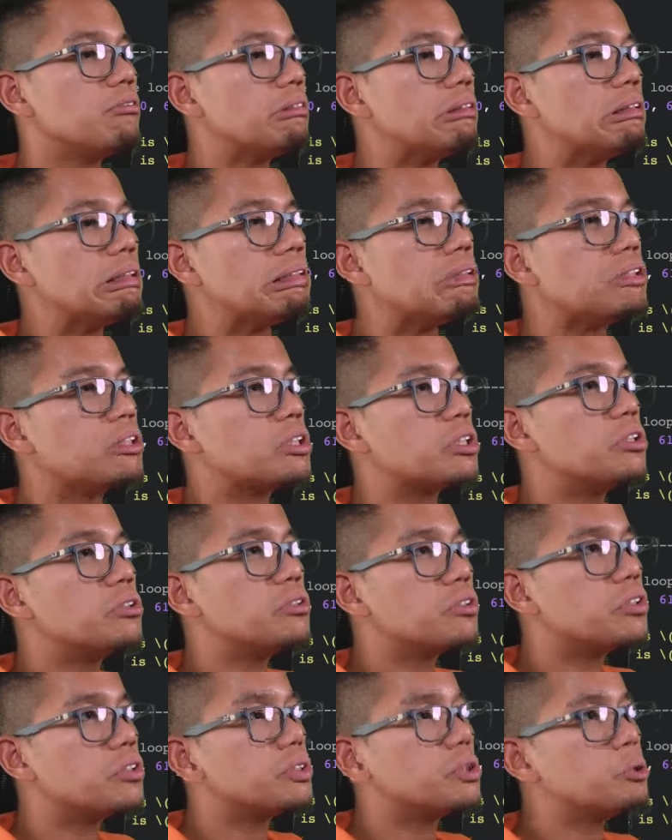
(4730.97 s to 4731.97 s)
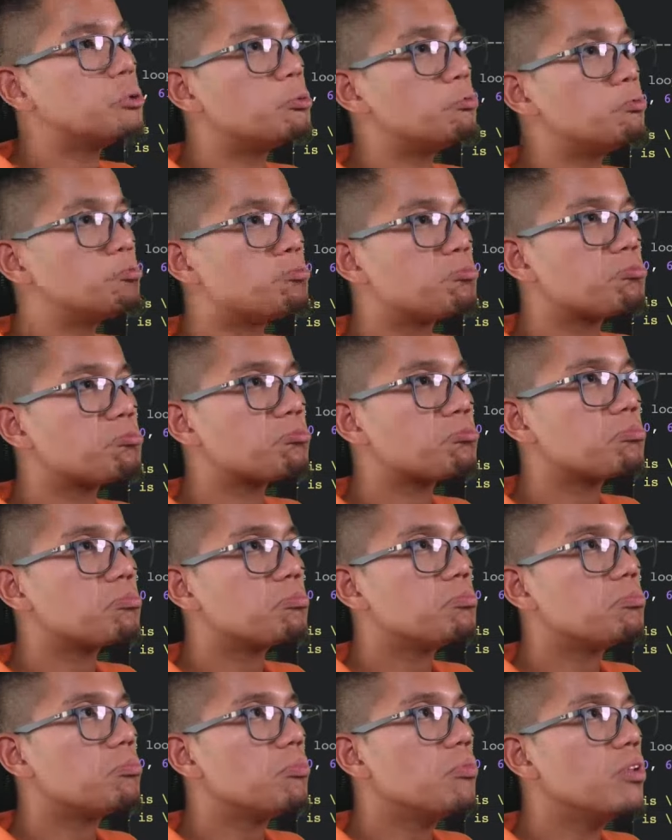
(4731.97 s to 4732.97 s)
it shows you
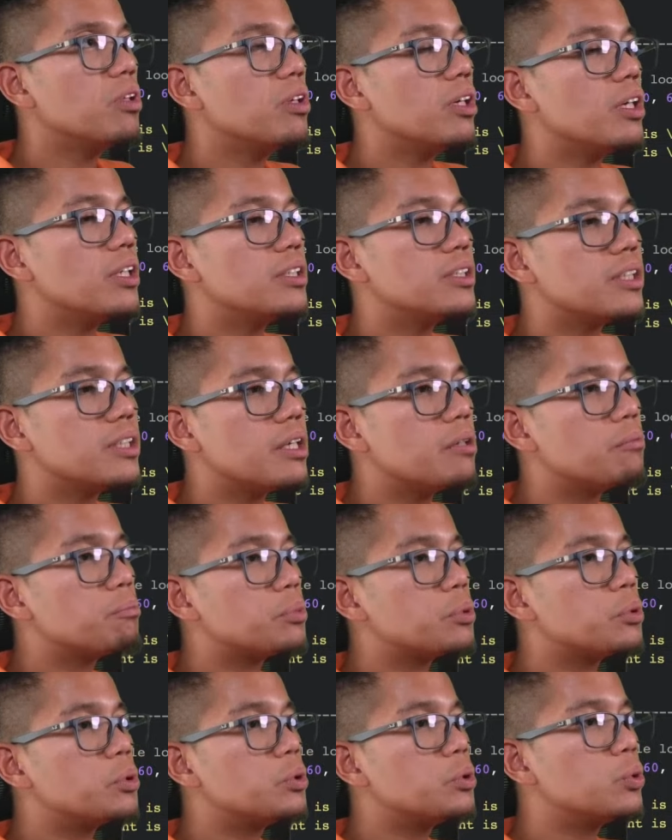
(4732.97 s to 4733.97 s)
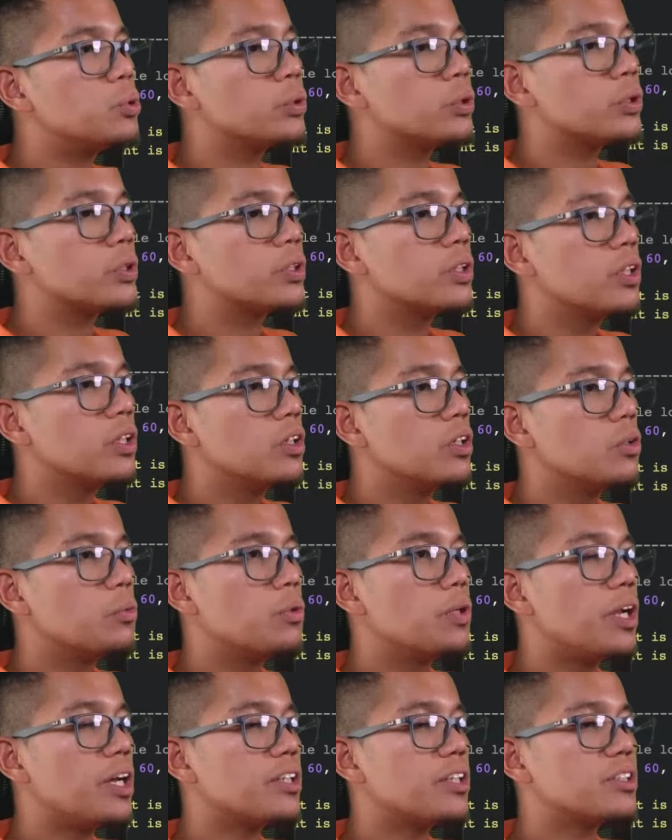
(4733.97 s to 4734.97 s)
examples with
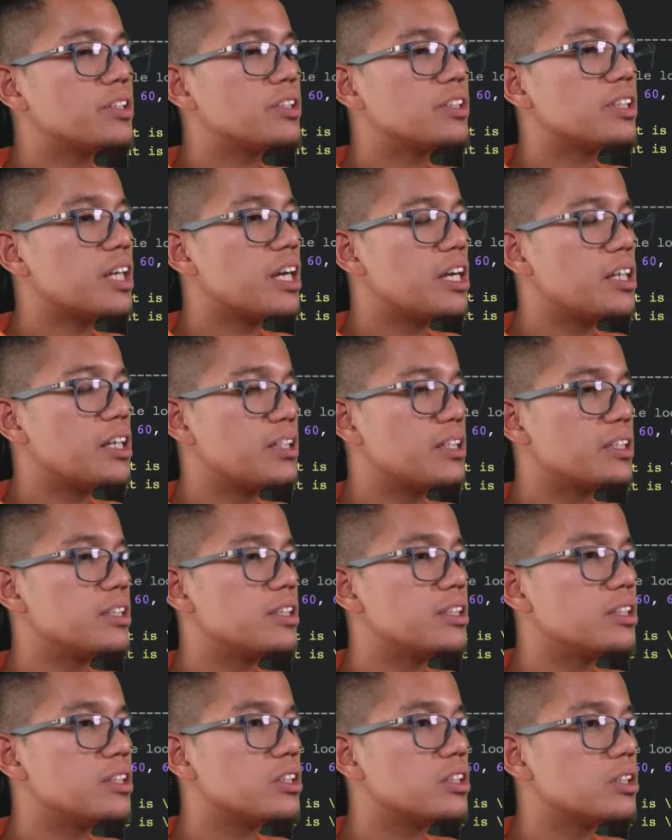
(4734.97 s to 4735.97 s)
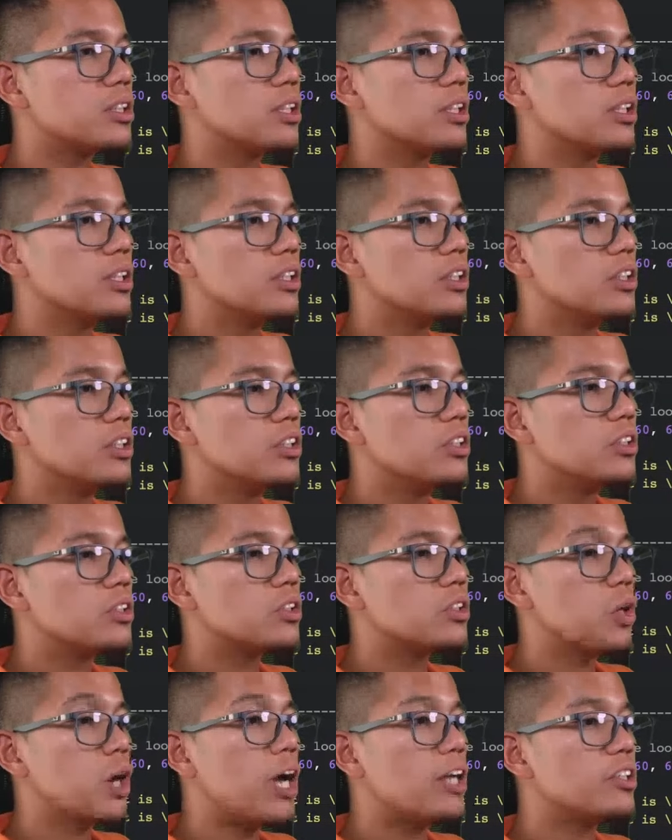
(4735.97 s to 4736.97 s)
exercises. So
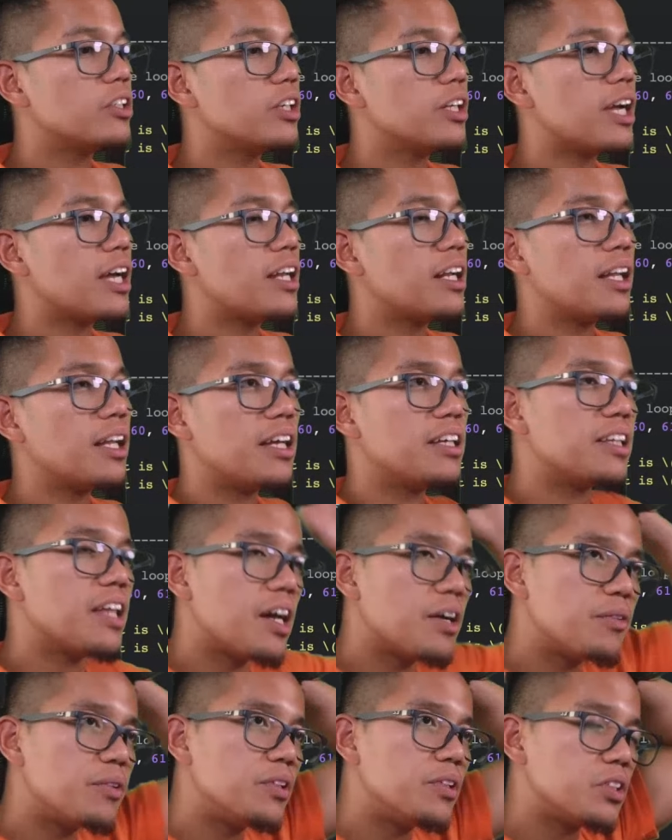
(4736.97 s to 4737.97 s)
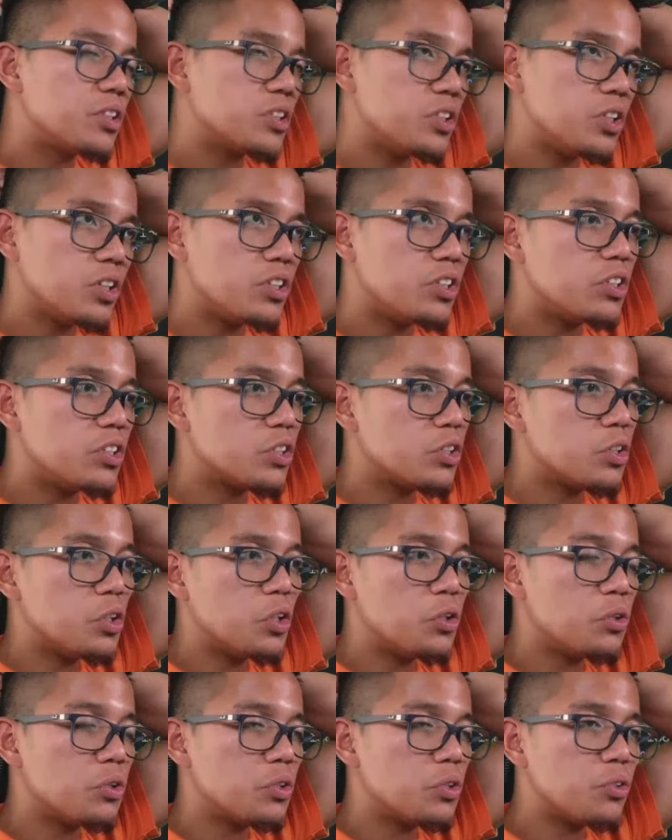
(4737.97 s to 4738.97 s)
I actually kind of like that one because you can just go
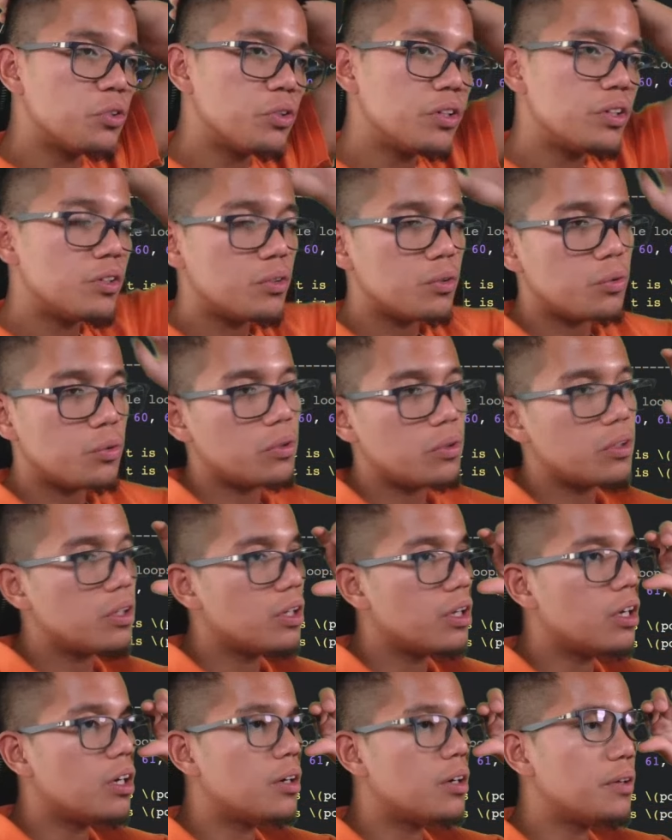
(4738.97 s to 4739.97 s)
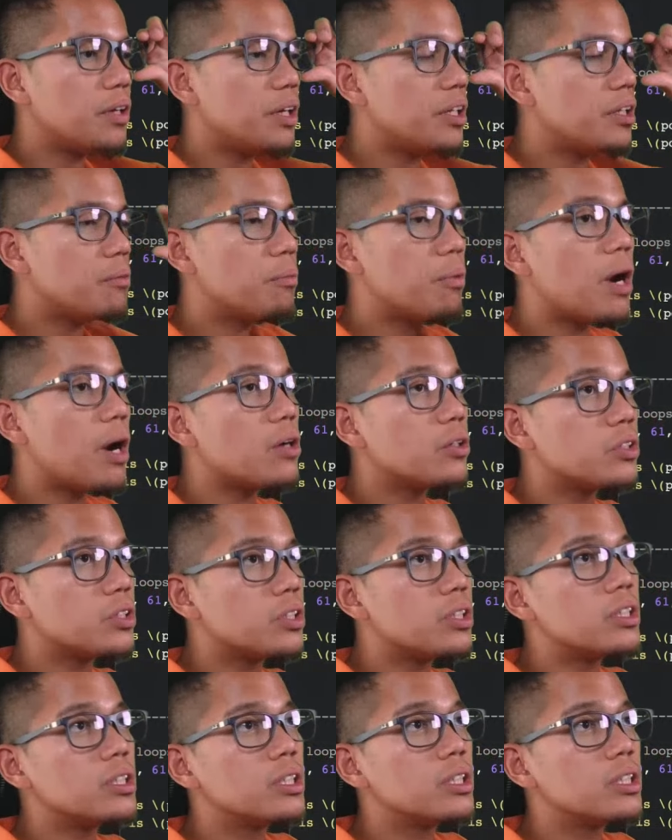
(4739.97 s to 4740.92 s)
through it in a browser.